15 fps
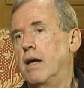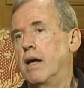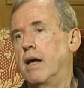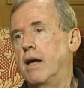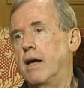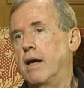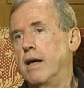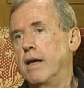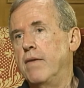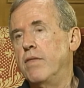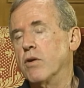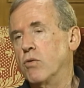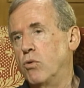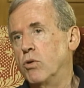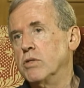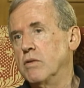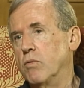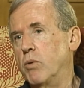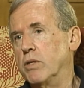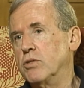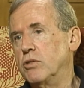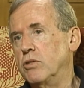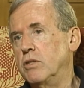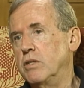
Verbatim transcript: uh, in the course of Western